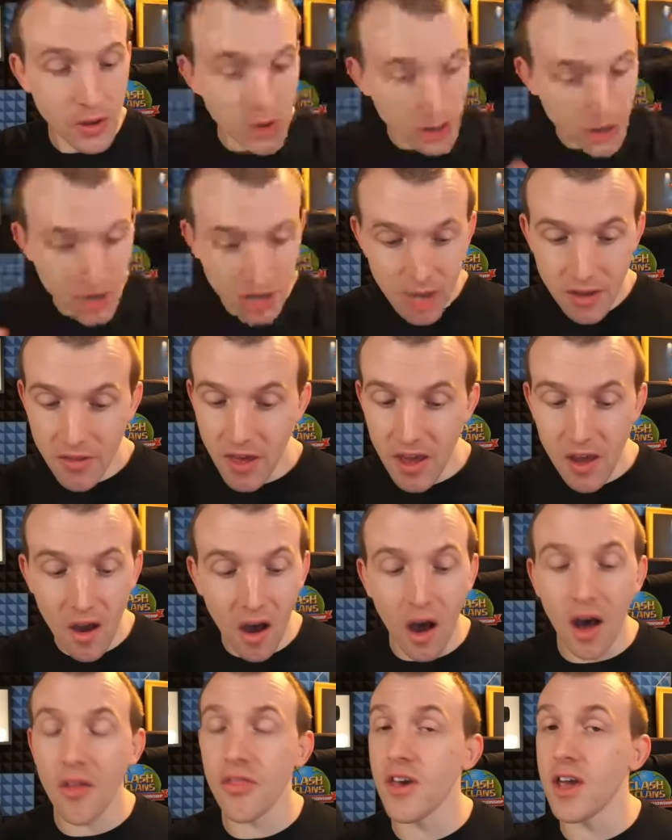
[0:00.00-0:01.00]
Here they
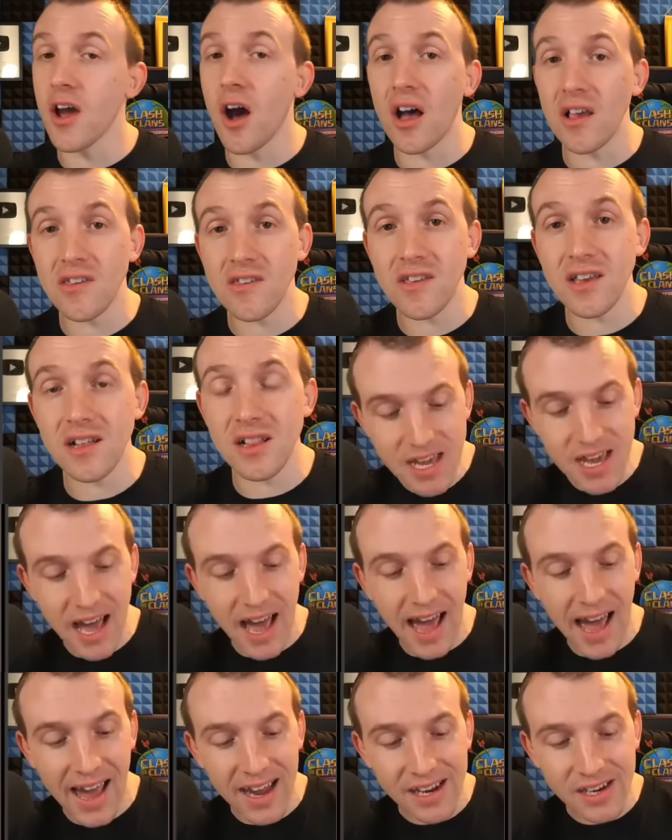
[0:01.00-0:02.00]
are. They are still
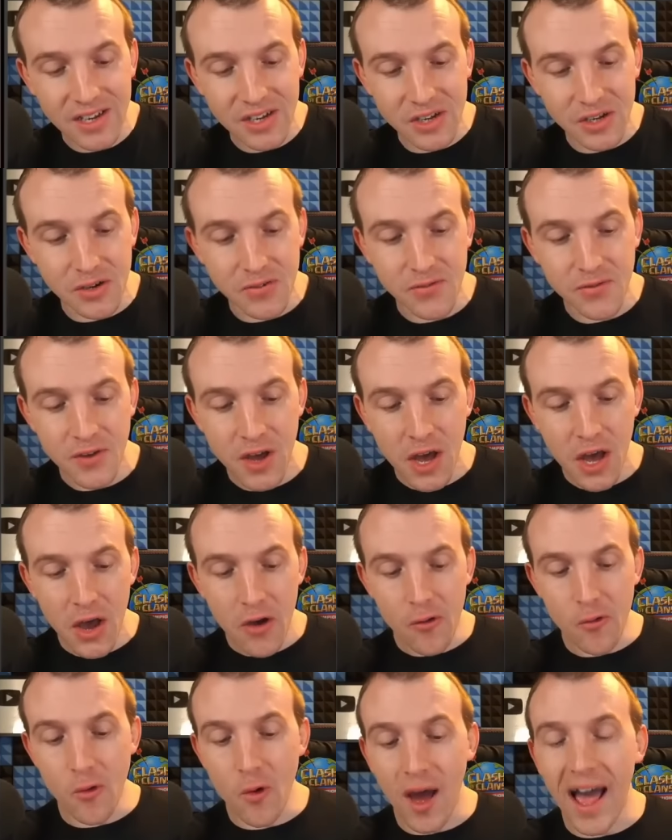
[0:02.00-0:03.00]
active.
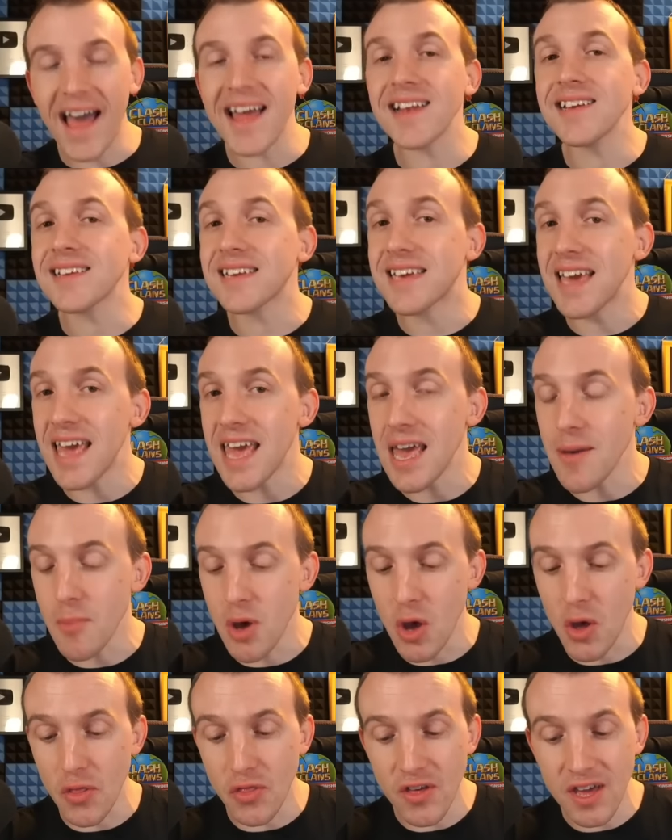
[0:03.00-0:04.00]
Rand
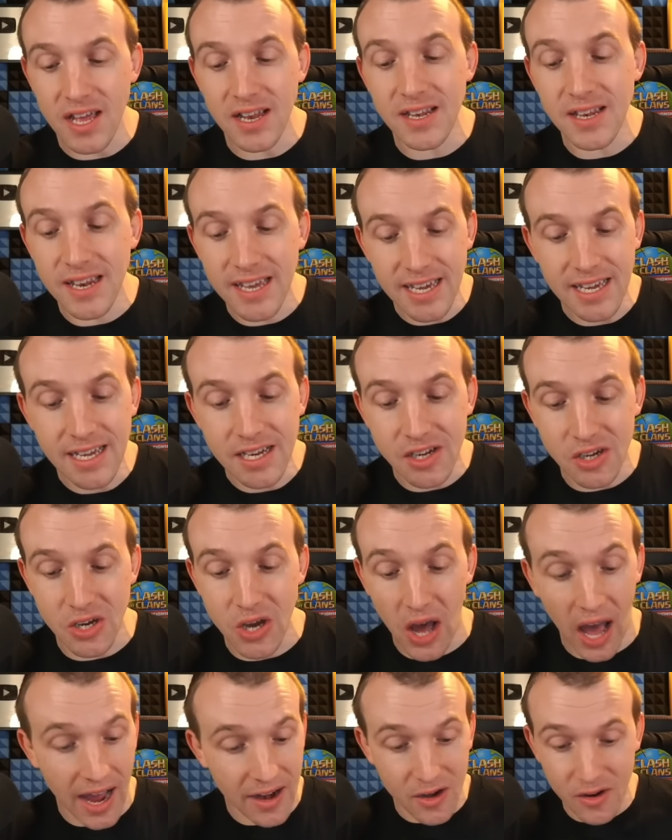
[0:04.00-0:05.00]
Gamer, the leader.
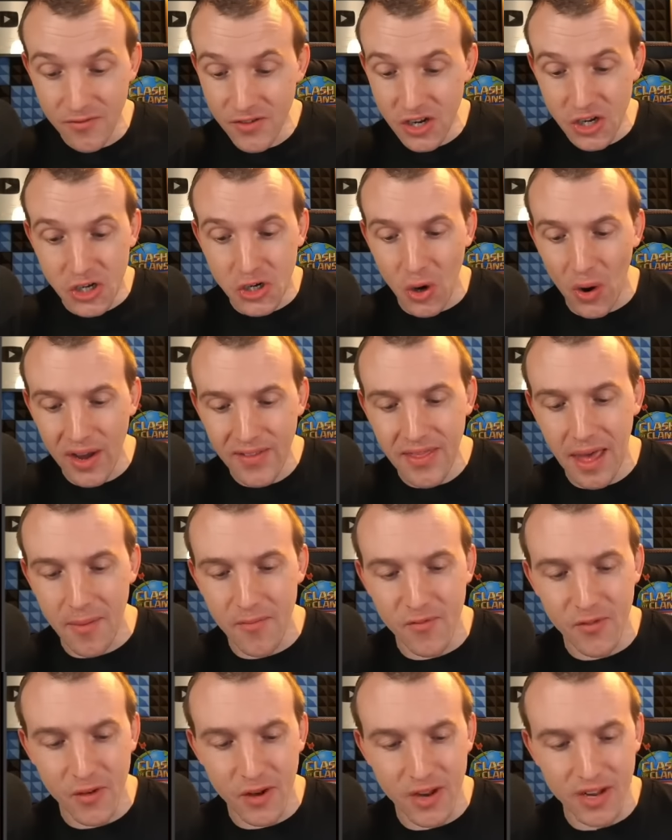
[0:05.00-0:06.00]
I'd love to join them
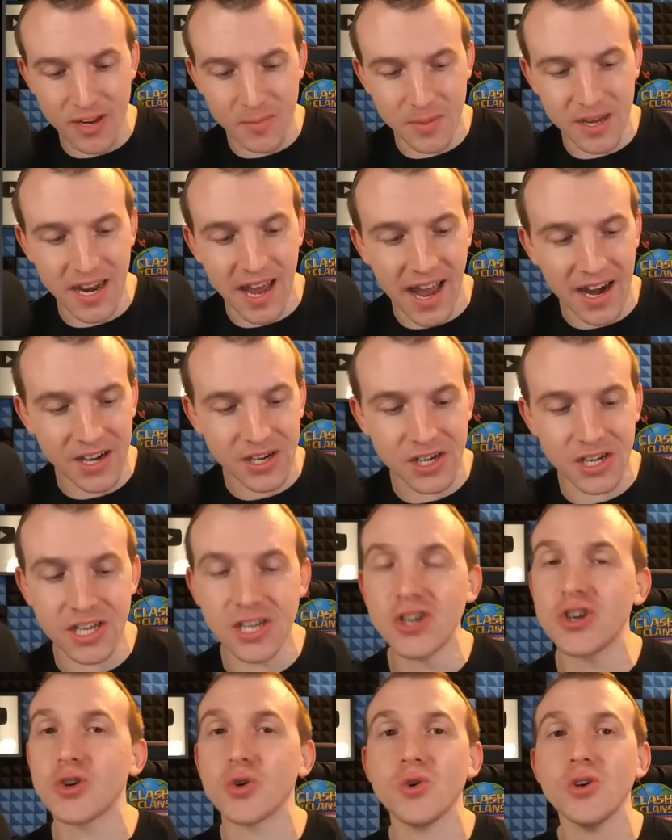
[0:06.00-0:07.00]
for a little bit, actually.
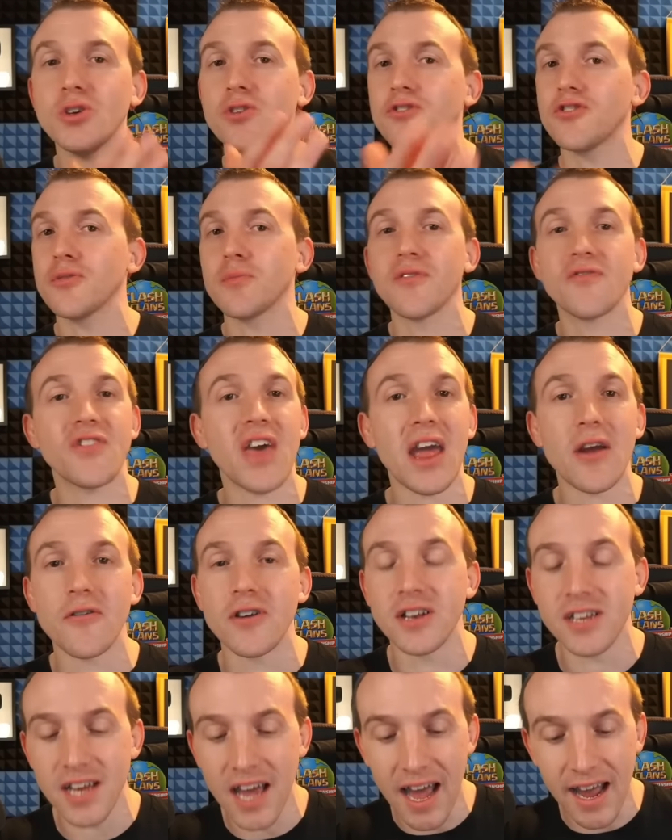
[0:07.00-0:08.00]
Show you some of their
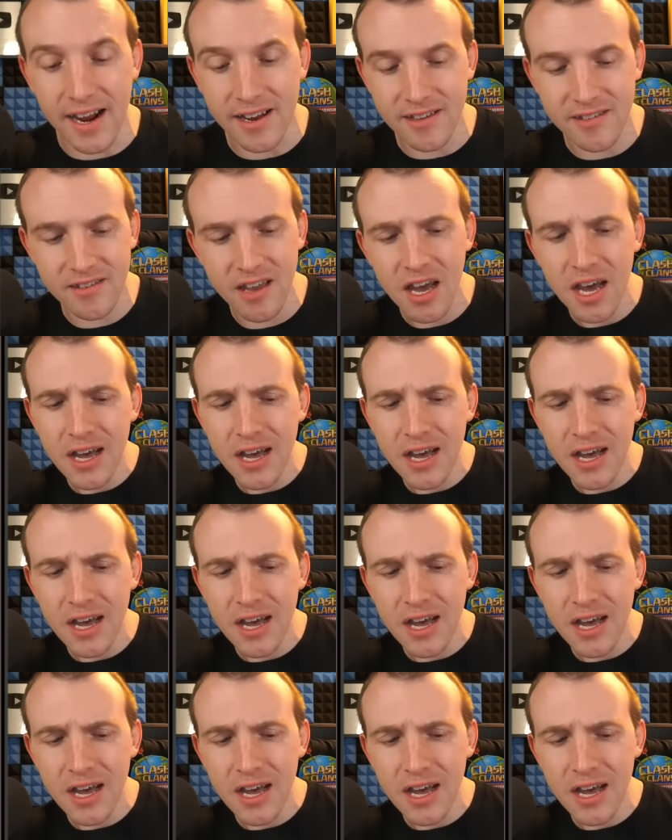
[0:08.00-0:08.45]
attacks.